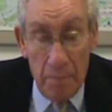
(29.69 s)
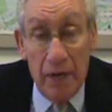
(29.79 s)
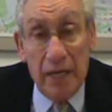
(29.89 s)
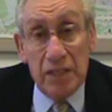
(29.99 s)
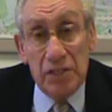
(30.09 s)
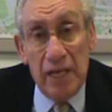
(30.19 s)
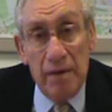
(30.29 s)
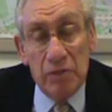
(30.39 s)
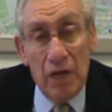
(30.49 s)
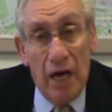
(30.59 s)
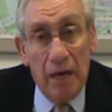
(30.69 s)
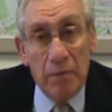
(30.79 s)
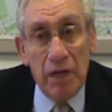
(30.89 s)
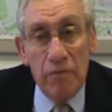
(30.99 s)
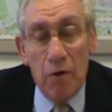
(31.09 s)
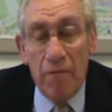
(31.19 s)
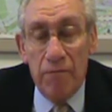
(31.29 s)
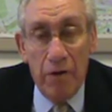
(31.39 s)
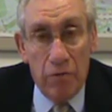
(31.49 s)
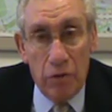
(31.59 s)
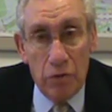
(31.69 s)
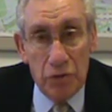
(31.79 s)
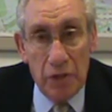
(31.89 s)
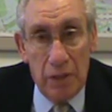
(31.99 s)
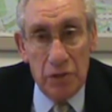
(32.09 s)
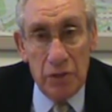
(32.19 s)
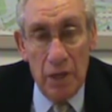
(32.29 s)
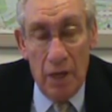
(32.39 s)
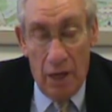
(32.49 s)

but at the same time give you a very good sense